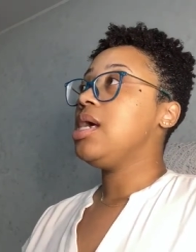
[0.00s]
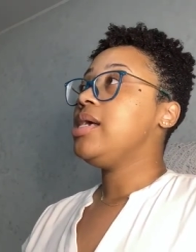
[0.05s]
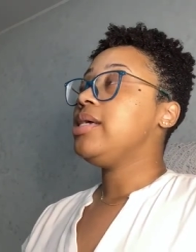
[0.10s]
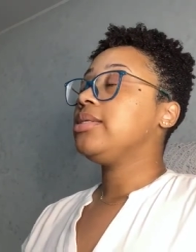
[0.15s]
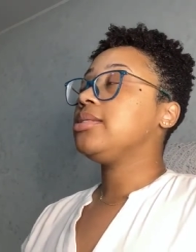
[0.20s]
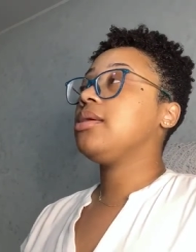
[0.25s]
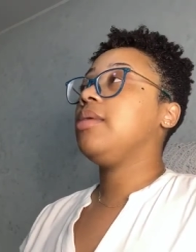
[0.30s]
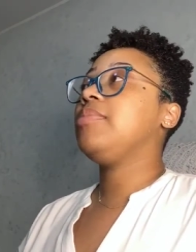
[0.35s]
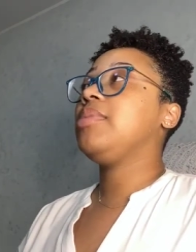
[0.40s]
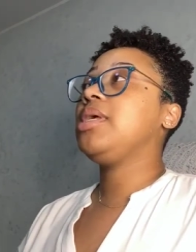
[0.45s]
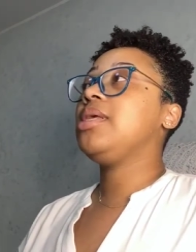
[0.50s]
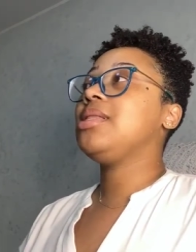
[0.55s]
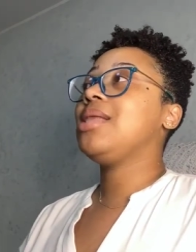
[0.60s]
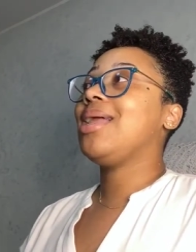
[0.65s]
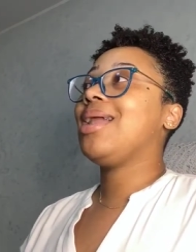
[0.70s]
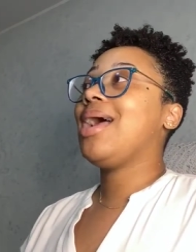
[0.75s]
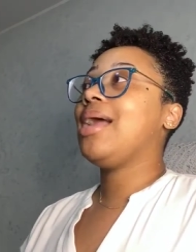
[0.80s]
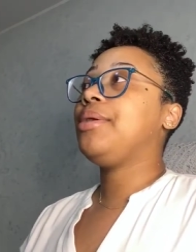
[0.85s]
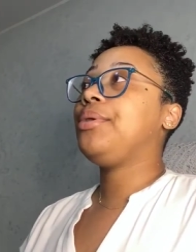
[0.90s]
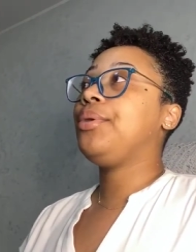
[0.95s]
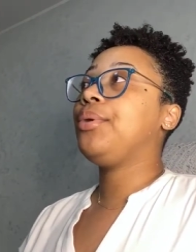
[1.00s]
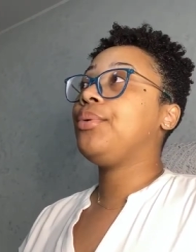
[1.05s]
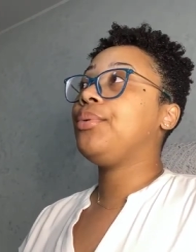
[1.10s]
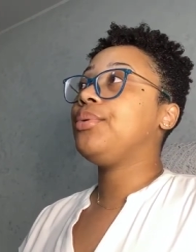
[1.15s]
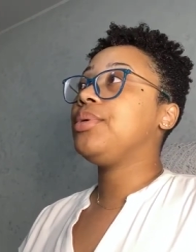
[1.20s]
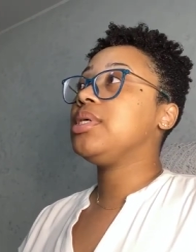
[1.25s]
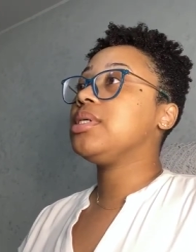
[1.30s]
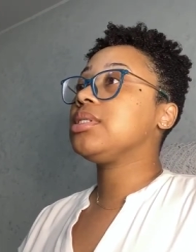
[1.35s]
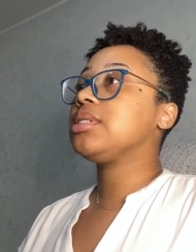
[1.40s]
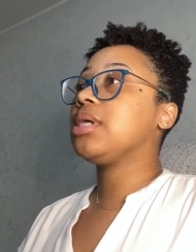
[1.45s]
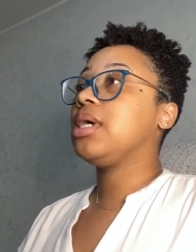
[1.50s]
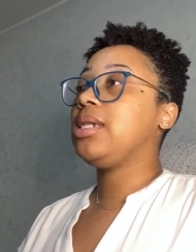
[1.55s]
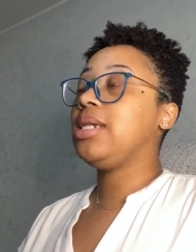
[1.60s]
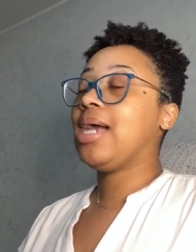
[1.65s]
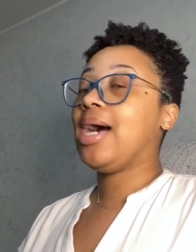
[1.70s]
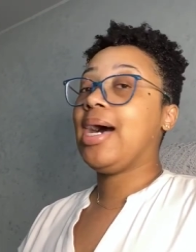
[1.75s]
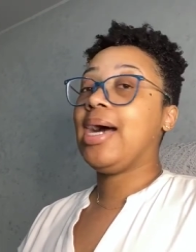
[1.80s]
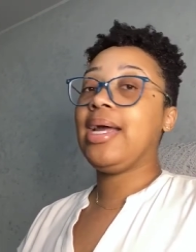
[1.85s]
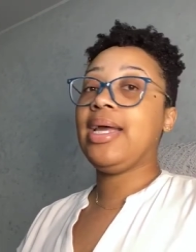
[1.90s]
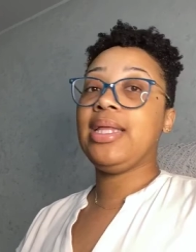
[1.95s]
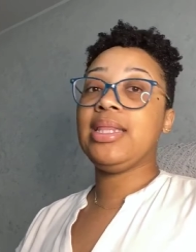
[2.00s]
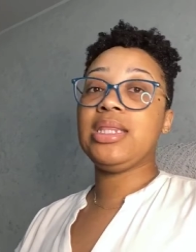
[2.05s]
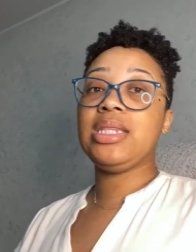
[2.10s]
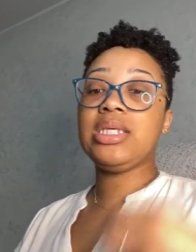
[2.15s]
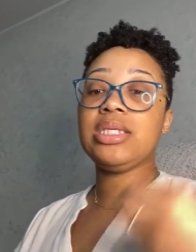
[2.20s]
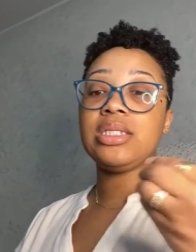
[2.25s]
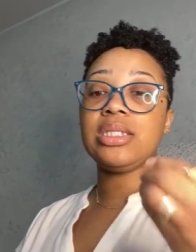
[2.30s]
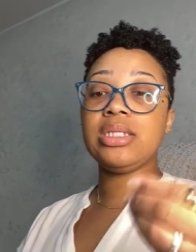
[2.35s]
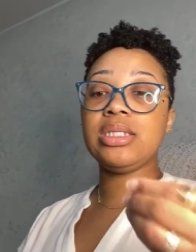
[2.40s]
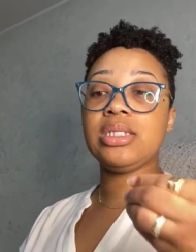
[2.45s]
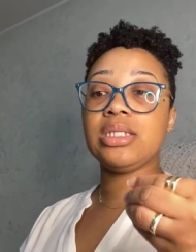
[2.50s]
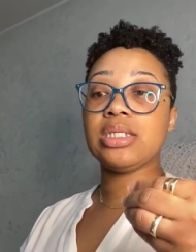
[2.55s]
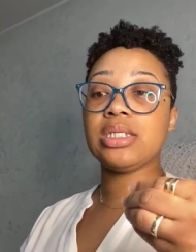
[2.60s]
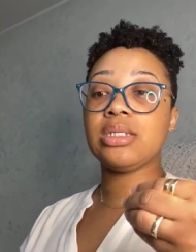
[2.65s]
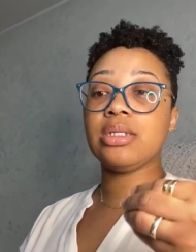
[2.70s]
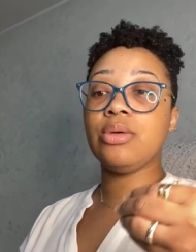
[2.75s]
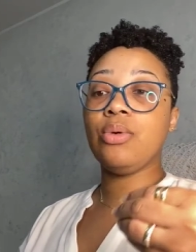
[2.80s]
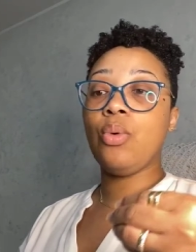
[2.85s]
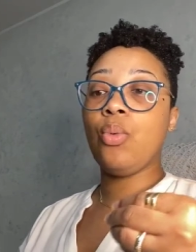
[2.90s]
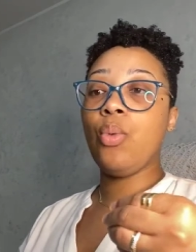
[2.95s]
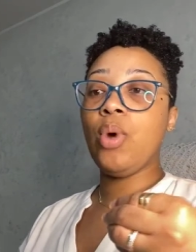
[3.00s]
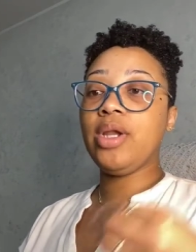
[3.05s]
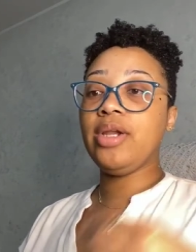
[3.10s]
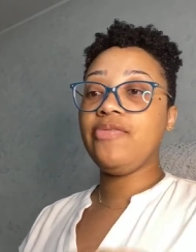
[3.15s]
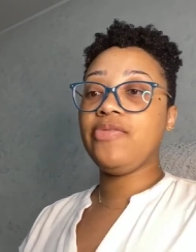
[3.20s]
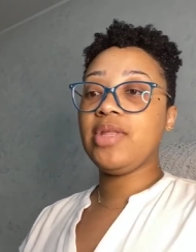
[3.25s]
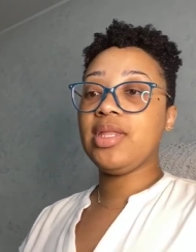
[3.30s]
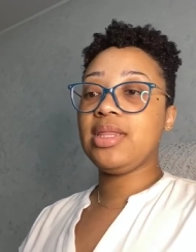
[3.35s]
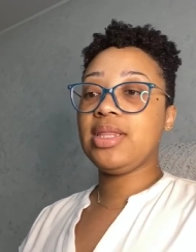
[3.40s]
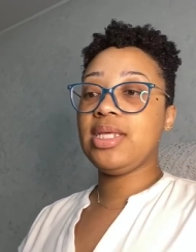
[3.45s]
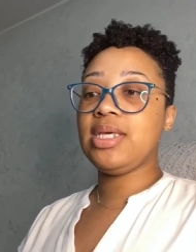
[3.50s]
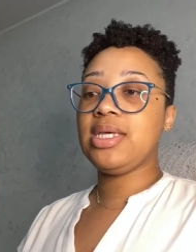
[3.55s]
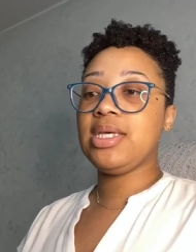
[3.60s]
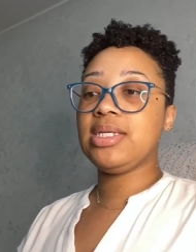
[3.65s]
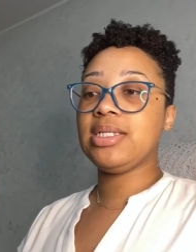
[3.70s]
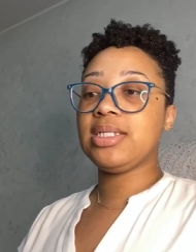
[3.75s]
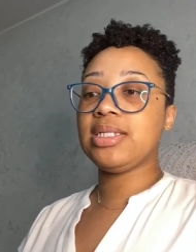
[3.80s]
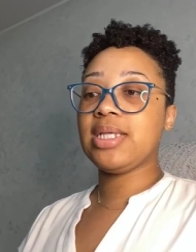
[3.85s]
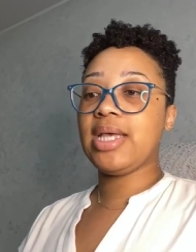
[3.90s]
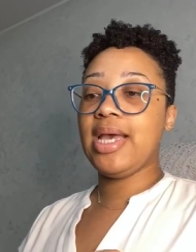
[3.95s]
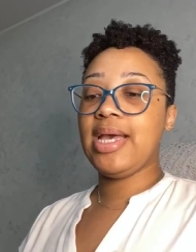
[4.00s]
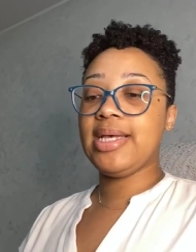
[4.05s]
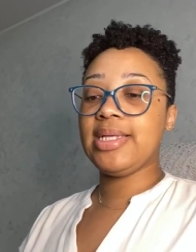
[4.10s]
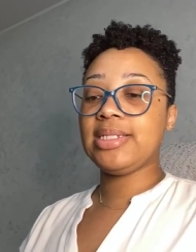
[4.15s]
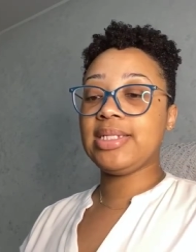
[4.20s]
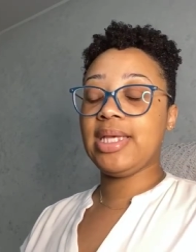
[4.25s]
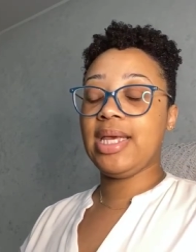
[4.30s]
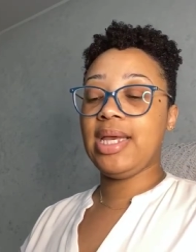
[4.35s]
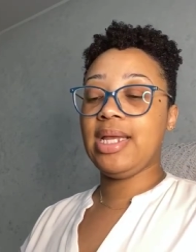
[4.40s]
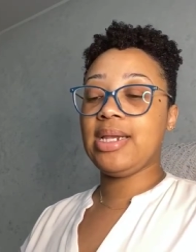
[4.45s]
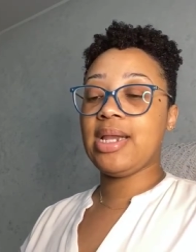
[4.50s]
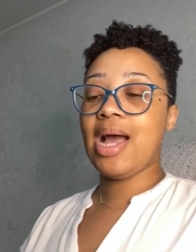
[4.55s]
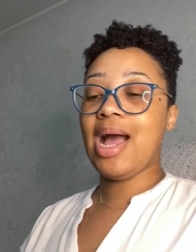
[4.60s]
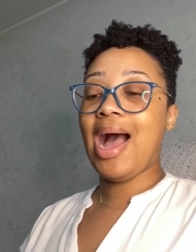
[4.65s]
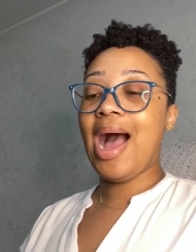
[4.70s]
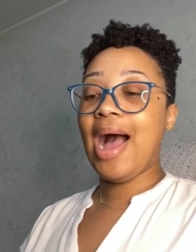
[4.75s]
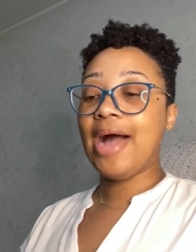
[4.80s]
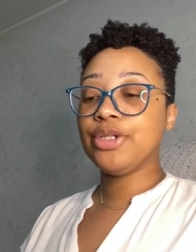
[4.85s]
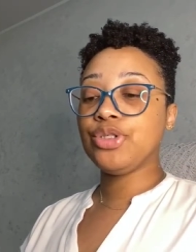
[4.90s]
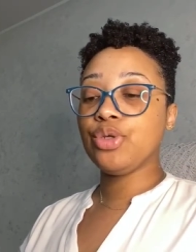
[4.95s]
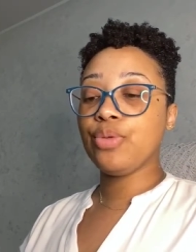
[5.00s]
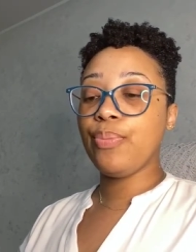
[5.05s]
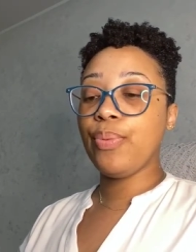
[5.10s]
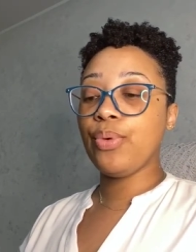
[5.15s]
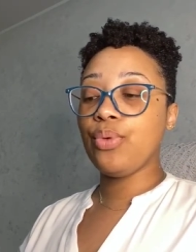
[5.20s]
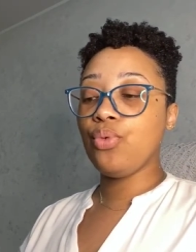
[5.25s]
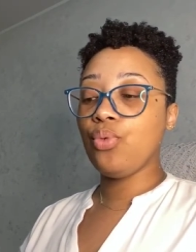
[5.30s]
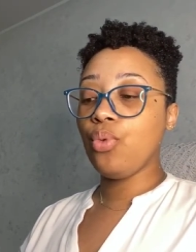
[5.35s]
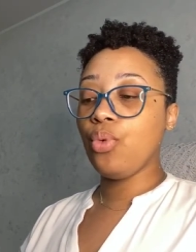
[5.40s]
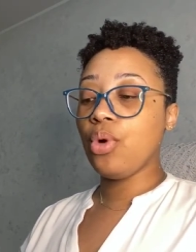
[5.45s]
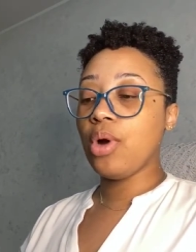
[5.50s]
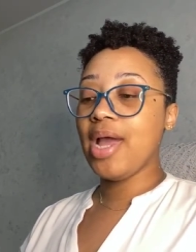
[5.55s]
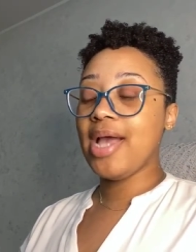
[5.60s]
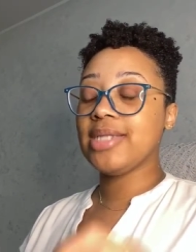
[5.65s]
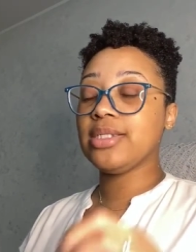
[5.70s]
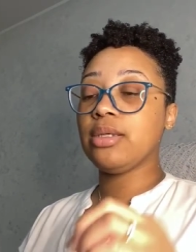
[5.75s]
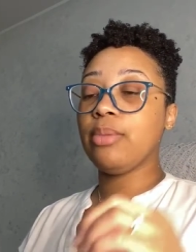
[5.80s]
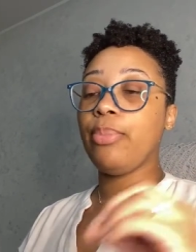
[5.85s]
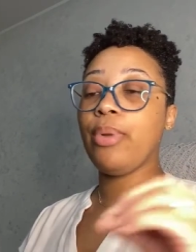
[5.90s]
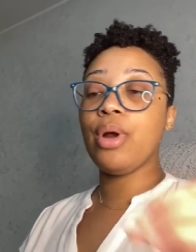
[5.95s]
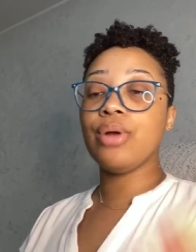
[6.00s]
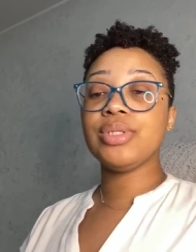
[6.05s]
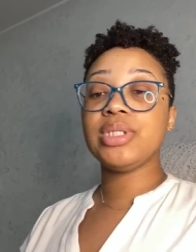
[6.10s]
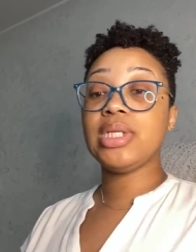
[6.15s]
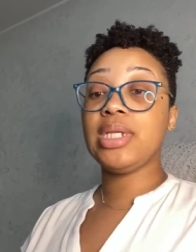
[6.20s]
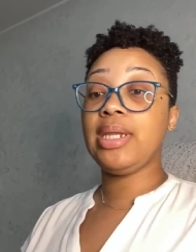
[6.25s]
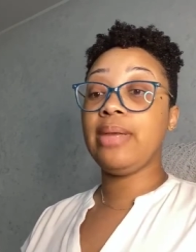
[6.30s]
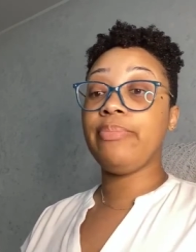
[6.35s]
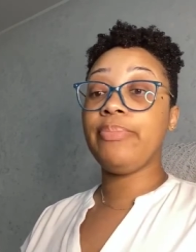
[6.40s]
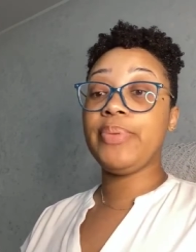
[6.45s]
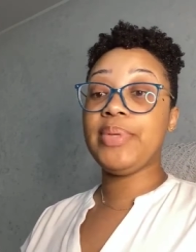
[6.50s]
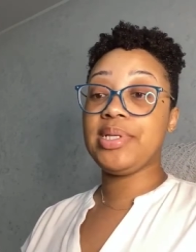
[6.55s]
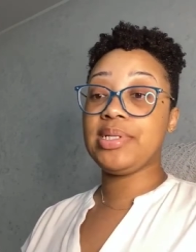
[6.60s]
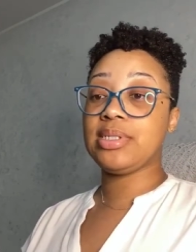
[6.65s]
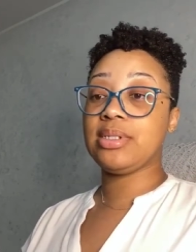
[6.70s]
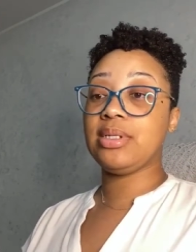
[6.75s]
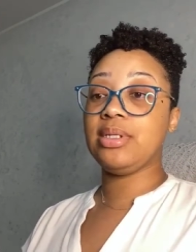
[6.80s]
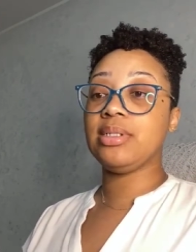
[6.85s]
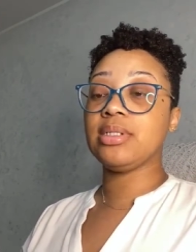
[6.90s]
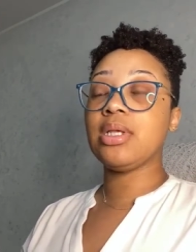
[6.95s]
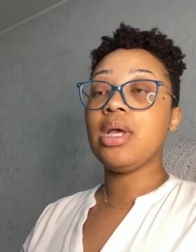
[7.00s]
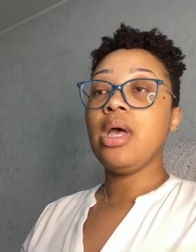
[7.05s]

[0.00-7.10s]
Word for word: Something that I notice a lot, and this is one of the things as an entrepreneur, as a person in business,